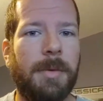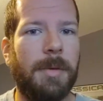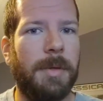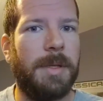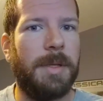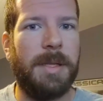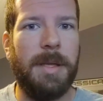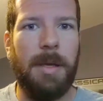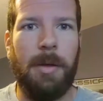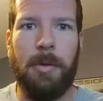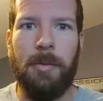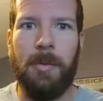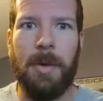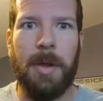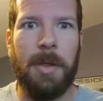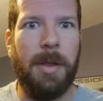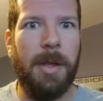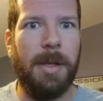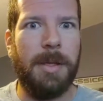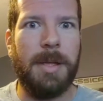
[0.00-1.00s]
still
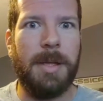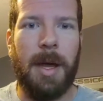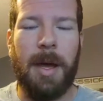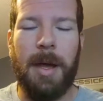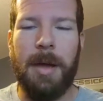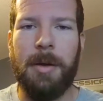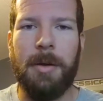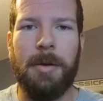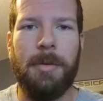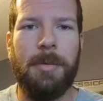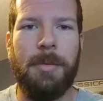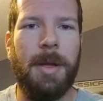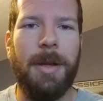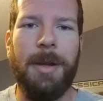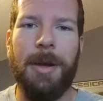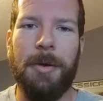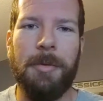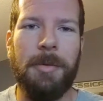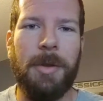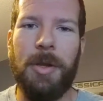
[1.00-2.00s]
with the entire,
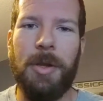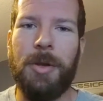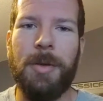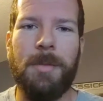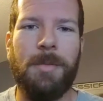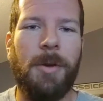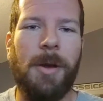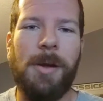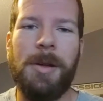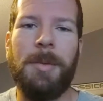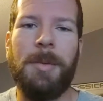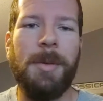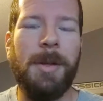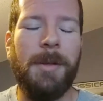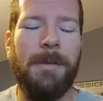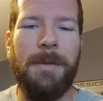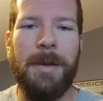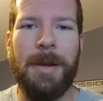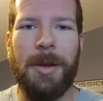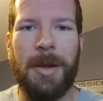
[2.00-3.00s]
you could probably
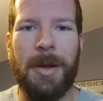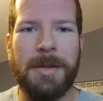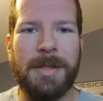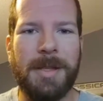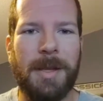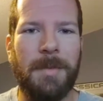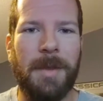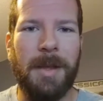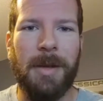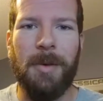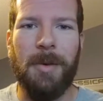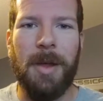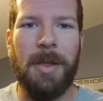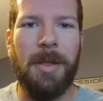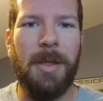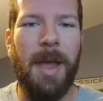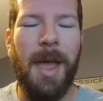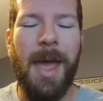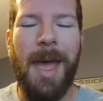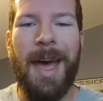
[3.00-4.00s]
figure out something
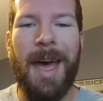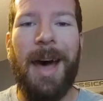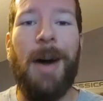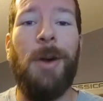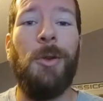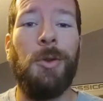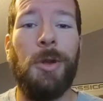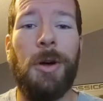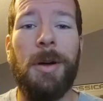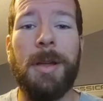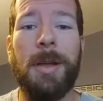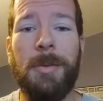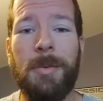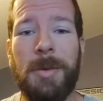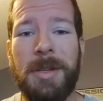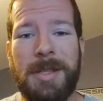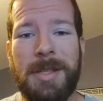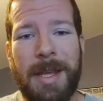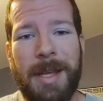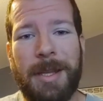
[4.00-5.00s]
with how long it
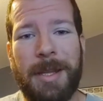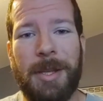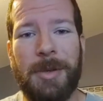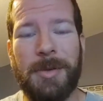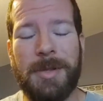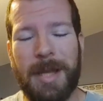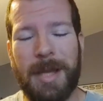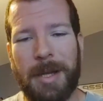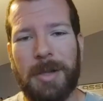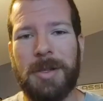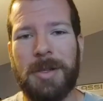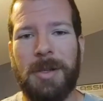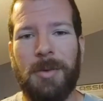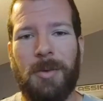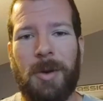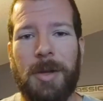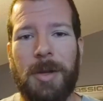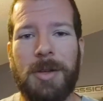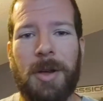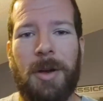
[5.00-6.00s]
would take you to actually
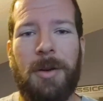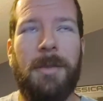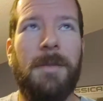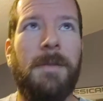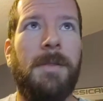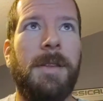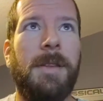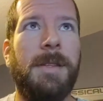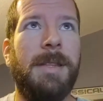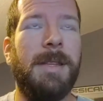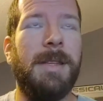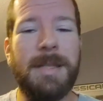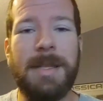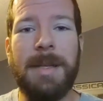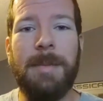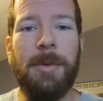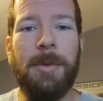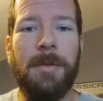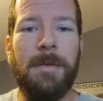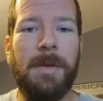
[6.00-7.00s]
watch all of the Disney
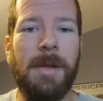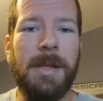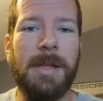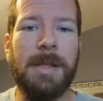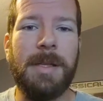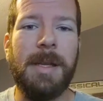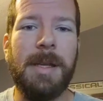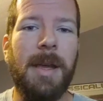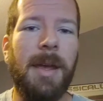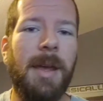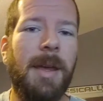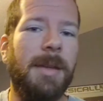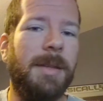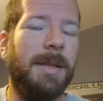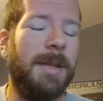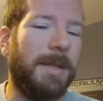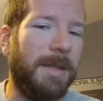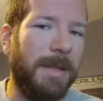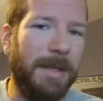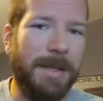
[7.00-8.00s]
movies,
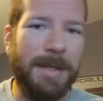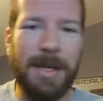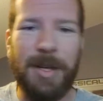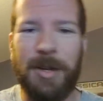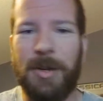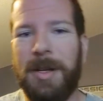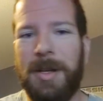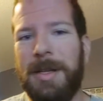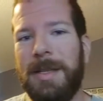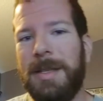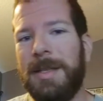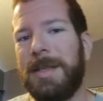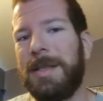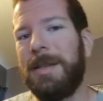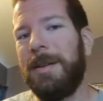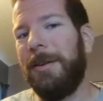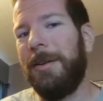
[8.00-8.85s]
Disney series,